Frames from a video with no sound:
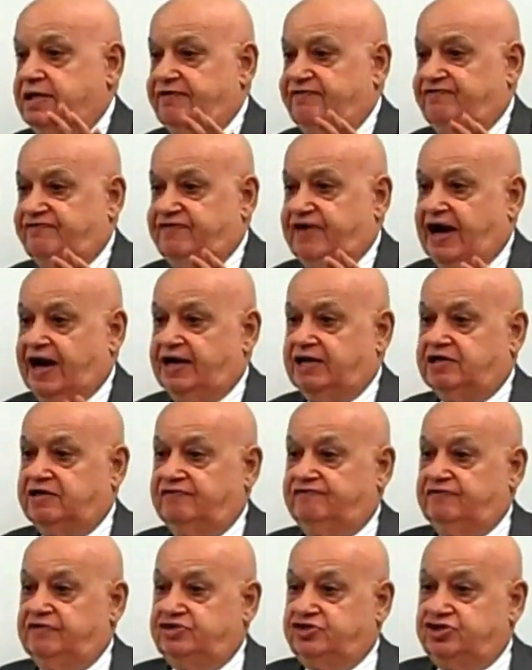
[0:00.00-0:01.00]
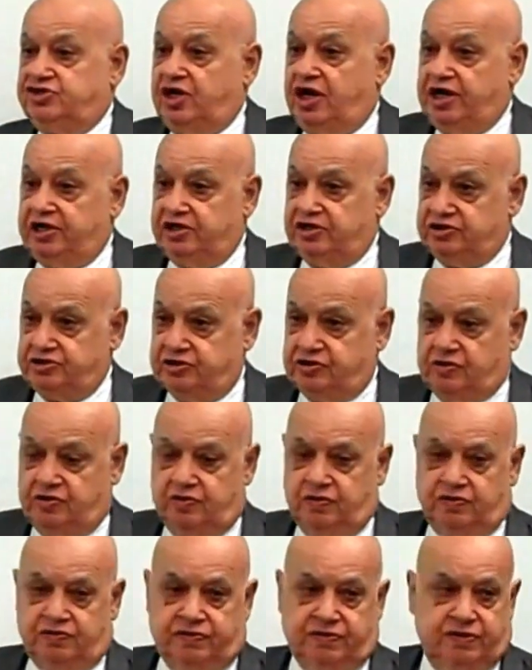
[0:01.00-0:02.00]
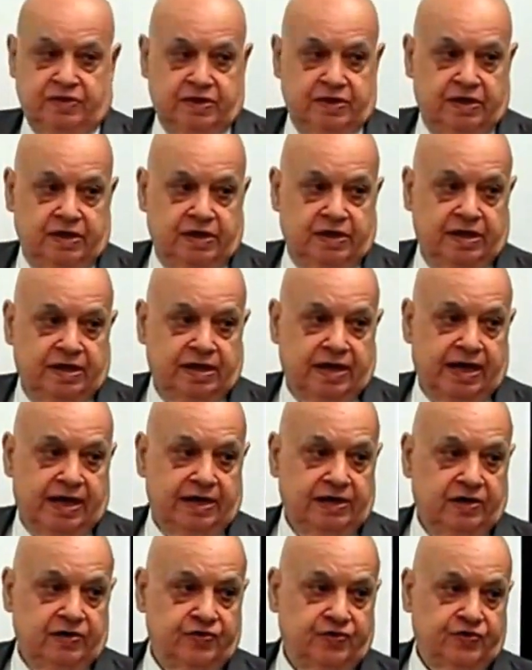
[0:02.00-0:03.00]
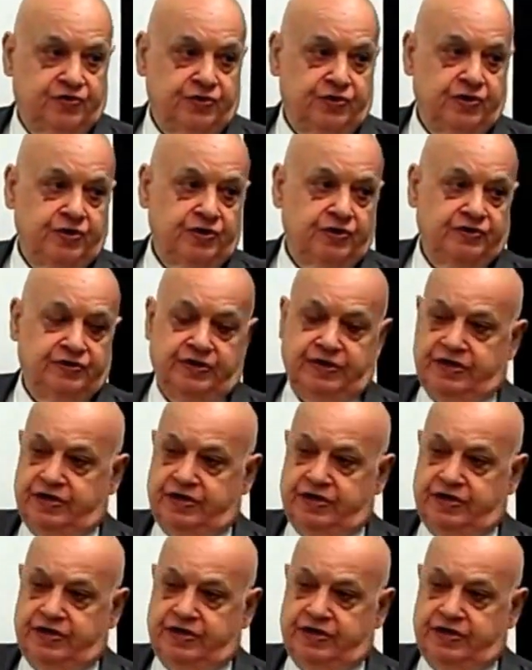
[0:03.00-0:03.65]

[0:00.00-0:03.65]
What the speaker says: the fact of the China's growth. And the third,